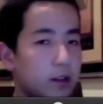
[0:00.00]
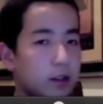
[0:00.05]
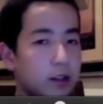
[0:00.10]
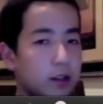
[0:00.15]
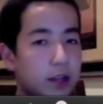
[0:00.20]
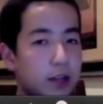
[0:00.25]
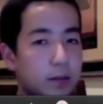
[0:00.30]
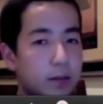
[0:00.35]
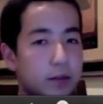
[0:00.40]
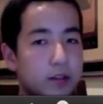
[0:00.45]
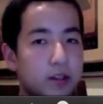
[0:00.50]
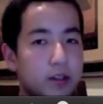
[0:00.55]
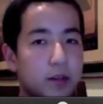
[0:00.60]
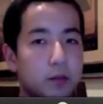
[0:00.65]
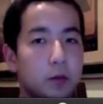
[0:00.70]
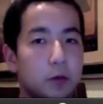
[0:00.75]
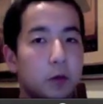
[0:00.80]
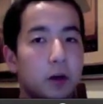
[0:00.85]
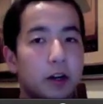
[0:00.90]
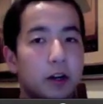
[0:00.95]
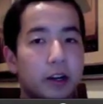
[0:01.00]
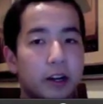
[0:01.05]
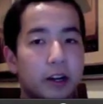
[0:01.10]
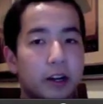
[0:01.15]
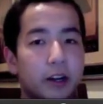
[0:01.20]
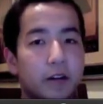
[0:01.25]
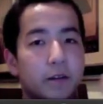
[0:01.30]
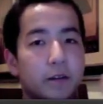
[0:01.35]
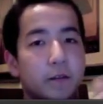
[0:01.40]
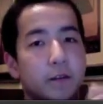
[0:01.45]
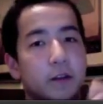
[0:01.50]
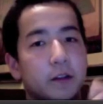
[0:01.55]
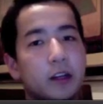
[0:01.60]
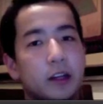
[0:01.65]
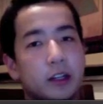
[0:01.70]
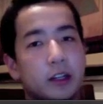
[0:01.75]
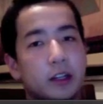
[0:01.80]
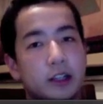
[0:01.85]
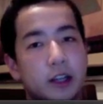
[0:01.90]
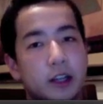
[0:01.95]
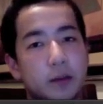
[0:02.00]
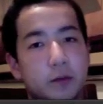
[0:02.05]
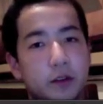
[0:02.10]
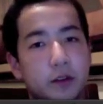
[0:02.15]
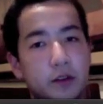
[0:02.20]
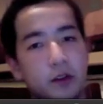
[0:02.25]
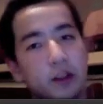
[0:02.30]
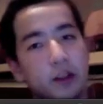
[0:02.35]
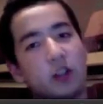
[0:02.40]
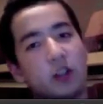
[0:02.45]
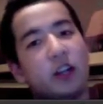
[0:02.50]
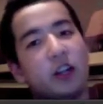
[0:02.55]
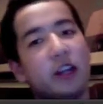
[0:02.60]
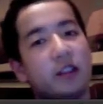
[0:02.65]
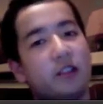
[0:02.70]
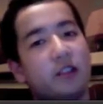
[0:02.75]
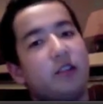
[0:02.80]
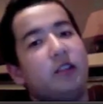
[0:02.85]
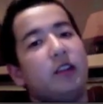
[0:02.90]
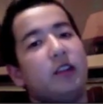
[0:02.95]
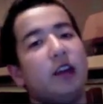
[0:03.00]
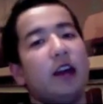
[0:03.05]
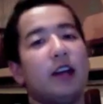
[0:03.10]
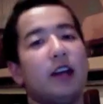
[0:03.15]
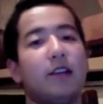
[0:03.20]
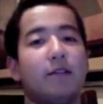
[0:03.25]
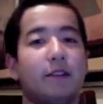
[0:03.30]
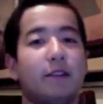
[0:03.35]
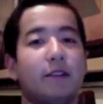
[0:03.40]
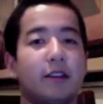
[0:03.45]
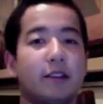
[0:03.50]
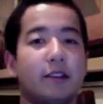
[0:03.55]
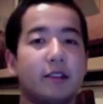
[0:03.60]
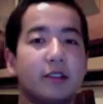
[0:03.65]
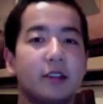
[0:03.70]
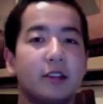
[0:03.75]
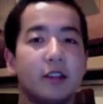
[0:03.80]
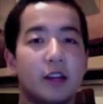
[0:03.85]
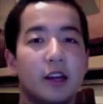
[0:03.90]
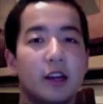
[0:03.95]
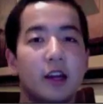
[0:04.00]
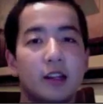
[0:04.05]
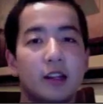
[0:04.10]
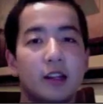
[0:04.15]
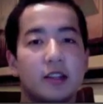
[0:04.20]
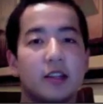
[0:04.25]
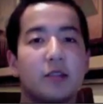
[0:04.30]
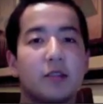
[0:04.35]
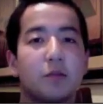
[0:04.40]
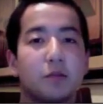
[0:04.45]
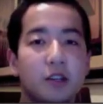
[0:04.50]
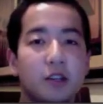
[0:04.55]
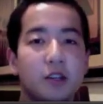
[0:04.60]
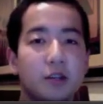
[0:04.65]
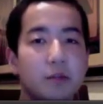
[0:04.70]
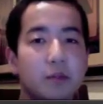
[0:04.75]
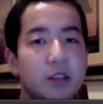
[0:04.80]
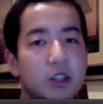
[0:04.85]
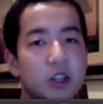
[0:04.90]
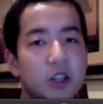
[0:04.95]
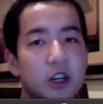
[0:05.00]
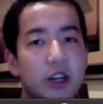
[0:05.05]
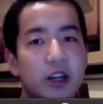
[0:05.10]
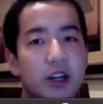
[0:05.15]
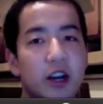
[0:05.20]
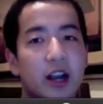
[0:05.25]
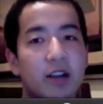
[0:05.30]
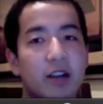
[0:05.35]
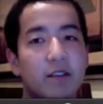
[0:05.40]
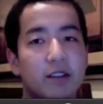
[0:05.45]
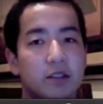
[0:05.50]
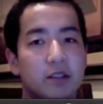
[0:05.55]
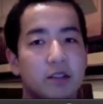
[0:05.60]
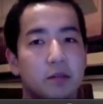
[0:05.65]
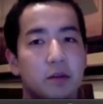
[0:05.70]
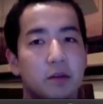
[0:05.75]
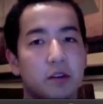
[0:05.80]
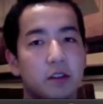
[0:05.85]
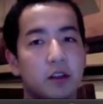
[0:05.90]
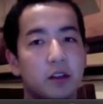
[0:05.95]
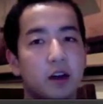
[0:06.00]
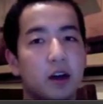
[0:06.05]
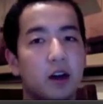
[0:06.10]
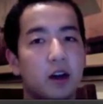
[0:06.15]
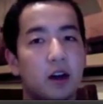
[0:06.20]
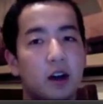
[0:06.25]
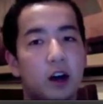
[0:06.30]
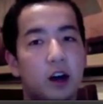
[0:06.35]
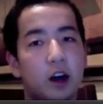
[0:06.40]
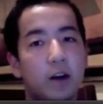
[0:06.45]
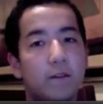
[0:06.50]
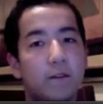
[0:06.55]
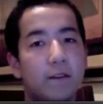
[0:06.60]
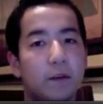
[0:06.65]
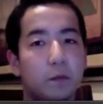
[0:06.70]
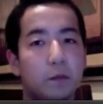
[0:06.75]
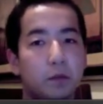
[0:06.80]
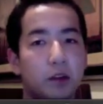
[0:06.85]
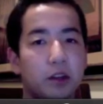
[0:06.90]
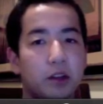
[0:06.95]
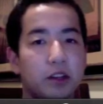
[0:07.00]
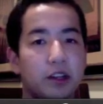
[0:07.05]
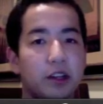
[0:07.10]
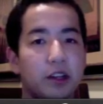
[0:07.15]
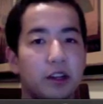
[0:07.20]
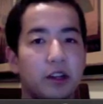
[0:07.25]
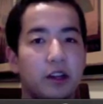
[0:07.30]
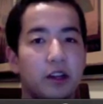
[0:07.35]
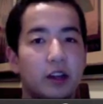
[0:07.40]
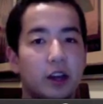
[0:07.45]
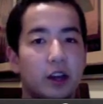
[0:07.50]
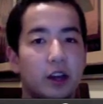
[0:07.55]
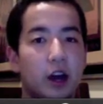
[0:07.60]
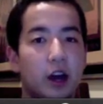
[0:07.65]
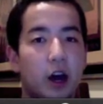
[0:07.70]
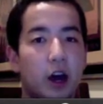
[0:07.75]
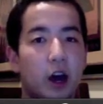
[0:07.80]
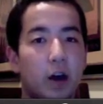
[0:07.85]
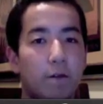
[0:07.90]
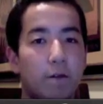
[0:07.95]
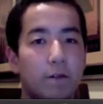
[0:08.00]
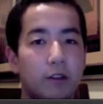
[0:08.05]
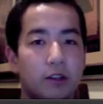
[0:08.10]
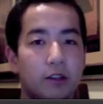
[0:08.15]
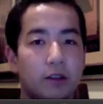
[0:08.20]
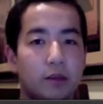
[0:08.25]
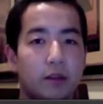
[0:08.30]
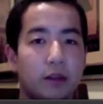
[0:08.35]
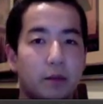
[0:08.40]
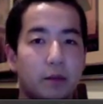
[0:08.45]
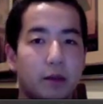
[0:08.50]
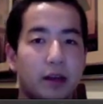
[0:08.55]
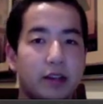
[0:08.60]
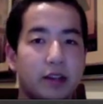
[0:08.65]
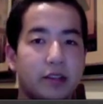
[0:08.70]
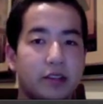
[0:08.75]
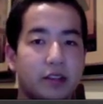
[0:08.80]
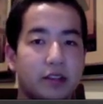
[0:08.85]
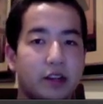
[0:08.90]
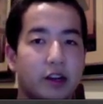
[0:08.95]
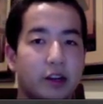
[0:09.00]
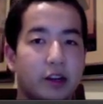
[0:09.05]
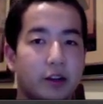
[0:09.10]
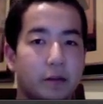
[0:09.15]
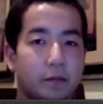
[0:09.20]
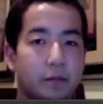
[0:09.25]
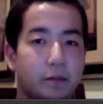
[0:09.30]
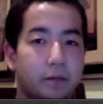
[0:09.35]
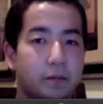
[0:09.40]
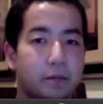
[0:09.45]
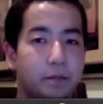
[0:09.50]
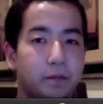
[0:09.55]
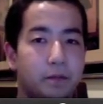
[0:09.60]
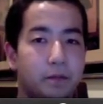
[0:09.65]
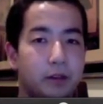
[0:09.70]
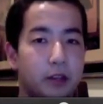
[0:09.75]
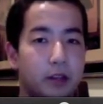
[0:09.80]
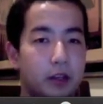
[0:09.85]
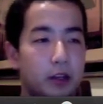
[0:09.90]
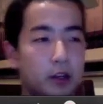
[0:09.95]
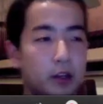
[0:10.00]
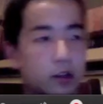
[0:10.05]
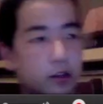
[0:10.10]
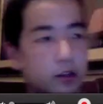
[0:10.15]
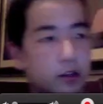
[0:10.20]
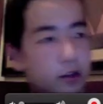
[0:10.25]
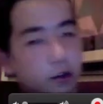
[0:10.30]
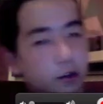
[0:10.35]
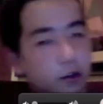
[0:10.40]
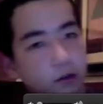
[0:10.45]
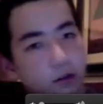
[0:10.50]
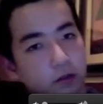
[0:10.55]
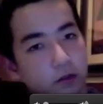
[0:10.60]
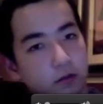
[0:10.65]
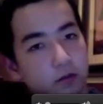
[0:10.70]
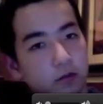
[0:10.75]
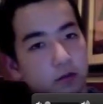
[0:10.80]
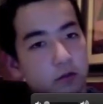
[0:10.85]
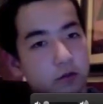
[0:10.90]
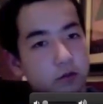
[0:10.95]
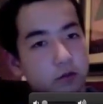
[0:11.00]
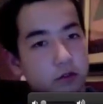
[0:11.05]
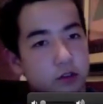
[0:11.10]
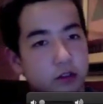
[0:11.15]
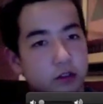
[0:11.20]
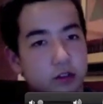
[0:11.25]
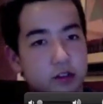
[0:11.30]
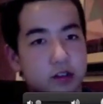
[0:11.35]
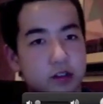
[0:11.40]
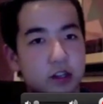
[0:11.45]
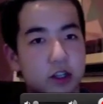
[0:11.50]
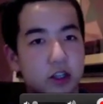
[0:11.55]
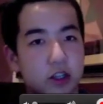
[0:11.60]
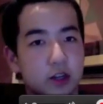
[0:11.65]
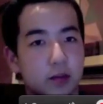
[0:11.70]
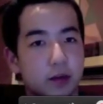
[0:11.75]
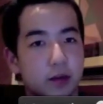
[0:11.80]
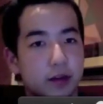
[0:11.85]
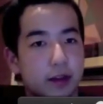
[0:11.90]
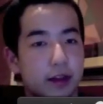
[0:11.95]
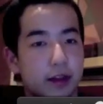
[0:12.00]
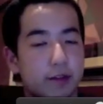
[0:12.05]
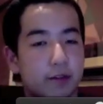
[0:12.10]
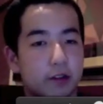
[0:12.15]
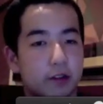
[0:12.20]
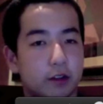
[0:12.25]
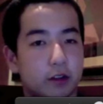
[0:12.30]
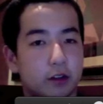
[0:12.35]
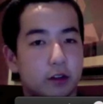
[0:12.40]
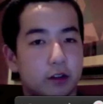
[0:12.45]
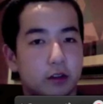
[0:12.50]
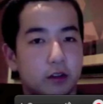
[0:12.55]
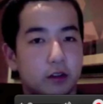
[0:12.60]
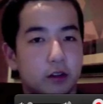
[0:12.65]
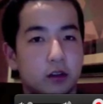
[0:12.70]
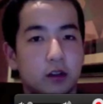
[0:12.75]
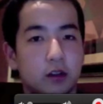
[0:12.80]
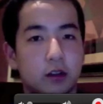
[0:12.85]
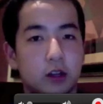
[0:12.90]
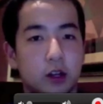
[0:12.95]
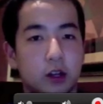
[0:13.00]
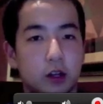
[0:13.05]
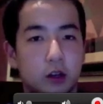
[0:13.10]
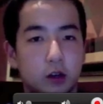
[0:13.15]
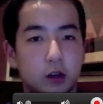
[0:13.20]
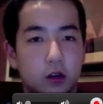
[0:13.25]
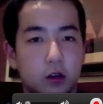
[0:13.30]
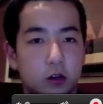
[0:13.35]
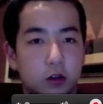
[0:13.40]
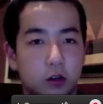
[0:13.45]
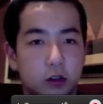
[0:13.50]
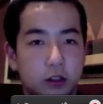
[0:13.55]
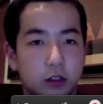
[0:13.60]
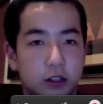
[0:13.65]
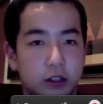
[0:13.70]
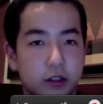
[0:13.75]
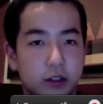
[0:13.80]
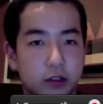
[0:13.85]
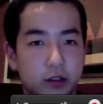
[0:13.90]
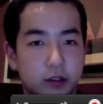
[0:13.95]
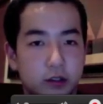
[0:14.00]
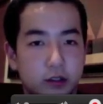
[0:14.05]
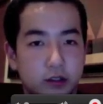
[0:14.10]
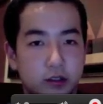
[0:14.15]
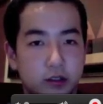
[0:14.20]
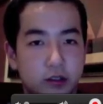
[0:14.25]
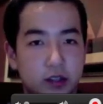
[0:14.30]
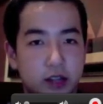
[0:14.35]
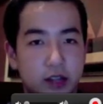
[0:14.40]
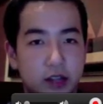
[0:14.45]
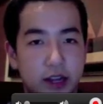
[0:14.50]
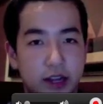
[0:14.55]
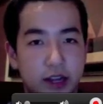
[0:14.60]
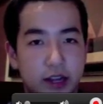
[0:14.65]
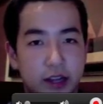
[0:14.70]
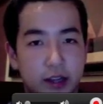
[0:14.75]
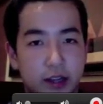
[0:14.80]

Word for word: Time to seal up the water now. Time to get your hands on the iDevice. It says, please make sure your iDevice is both off and plugged in. Off is something mine is not. So, since it's not jailbroken, I have to hold it, slide.